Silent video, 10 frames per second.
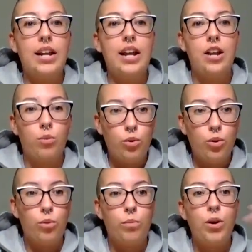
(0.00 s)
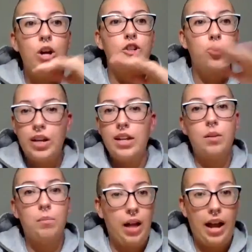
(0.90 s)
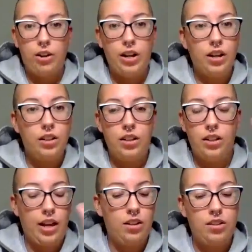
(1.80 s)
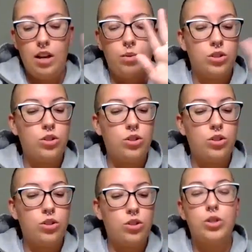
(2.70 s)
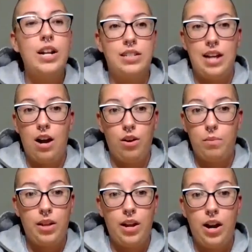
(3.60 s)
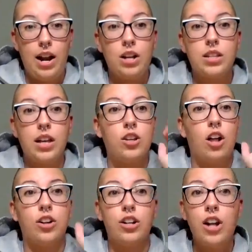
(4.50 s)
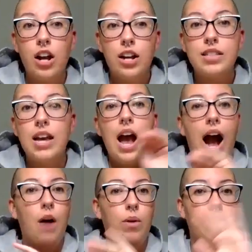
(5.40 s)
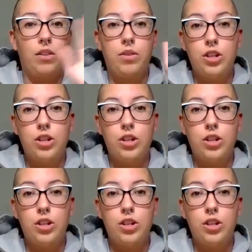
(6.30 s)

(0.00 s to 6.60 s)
standing in a room drinking the black, green, and like it was crazy town up in there. And I was like, y'all are nuts.